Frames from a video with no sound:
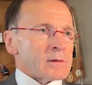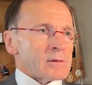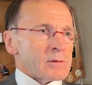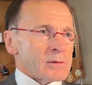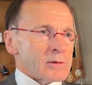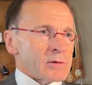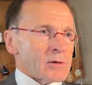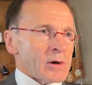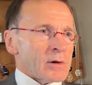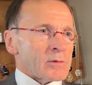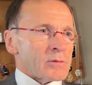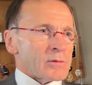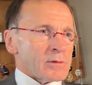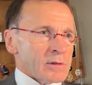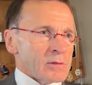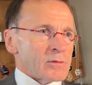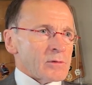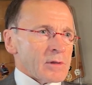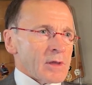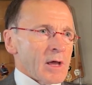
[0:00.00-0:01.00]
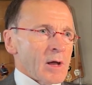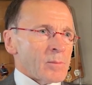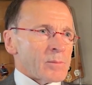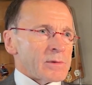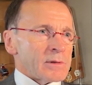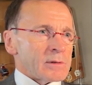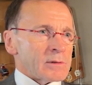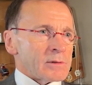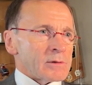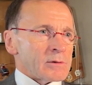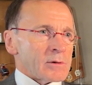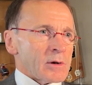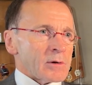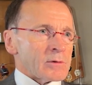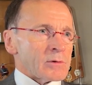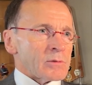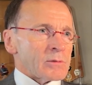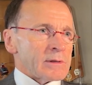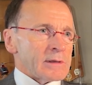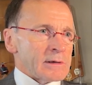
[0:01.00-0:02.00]
Leonardo, the company
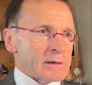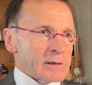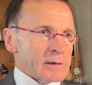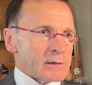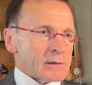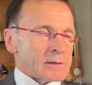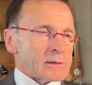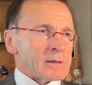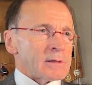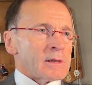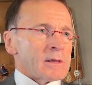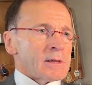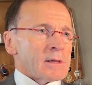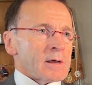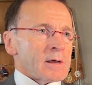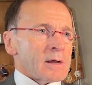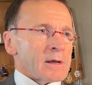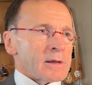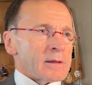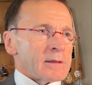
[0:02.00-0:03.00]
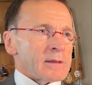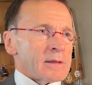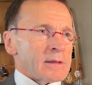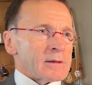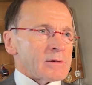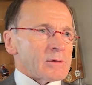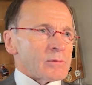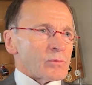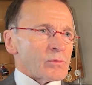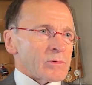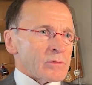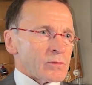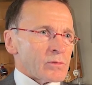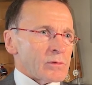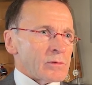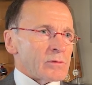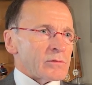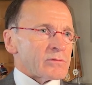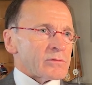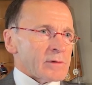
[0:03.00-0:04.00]
Leonardo in Italy, it
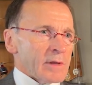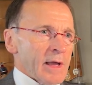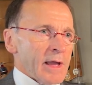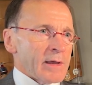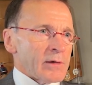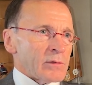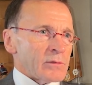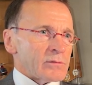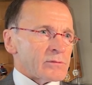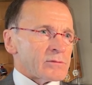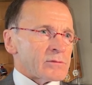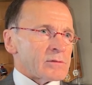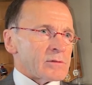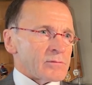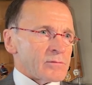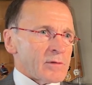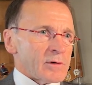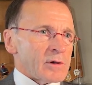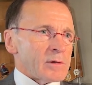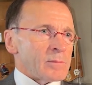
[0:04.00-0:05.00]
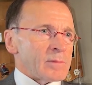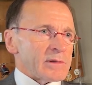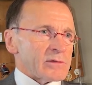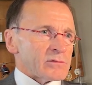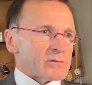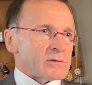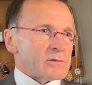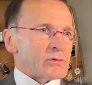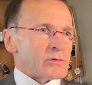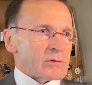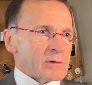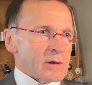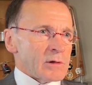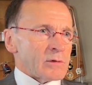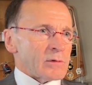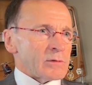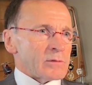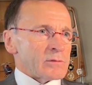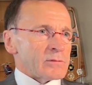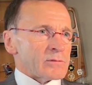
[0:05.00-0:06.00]
recruits and hires the very best
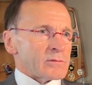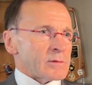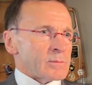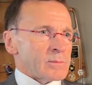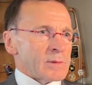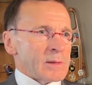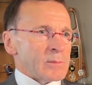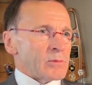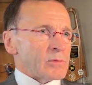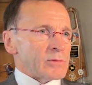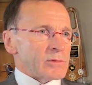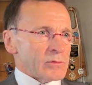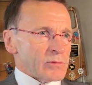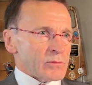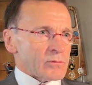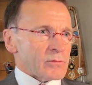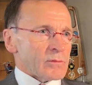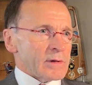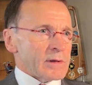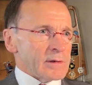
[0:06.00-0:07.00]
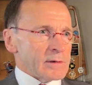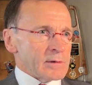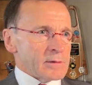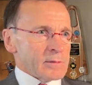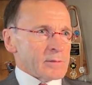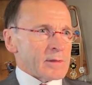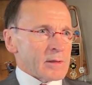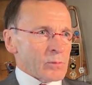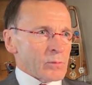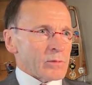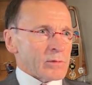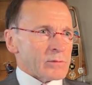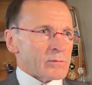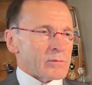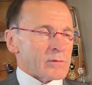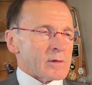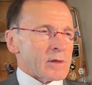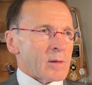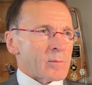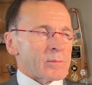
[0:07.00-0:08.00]
engineers and people in their trade that work in
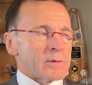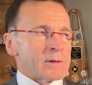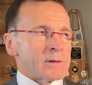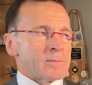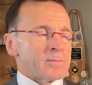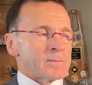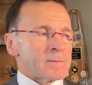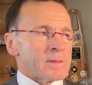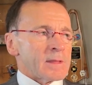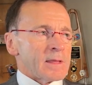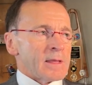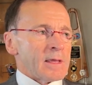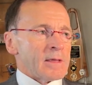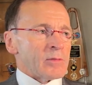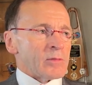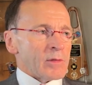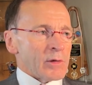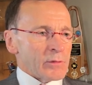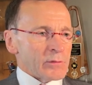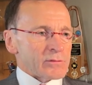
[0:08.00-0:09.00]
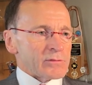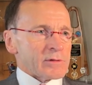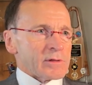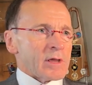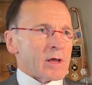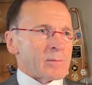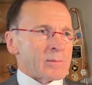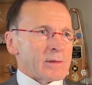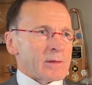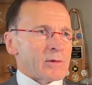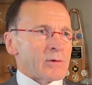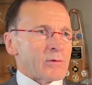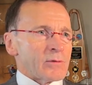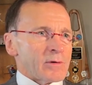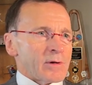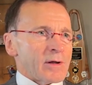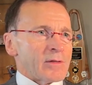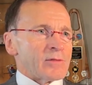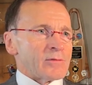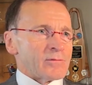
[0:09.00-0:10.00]
the company. And those that come
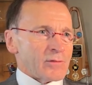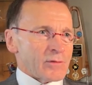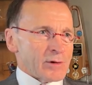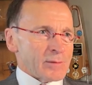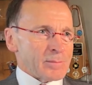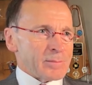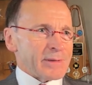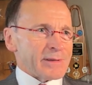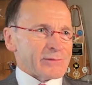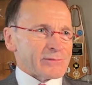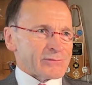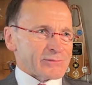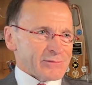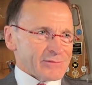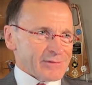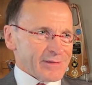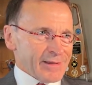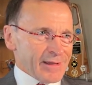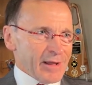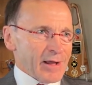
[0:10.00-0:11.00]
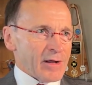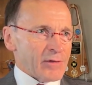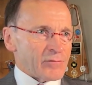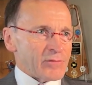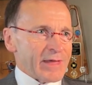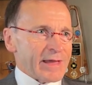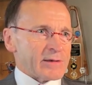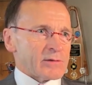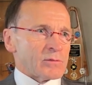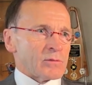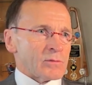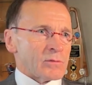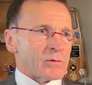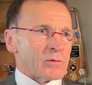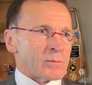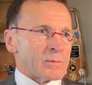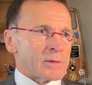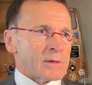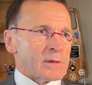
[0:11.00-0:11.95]
here are the very best of that group.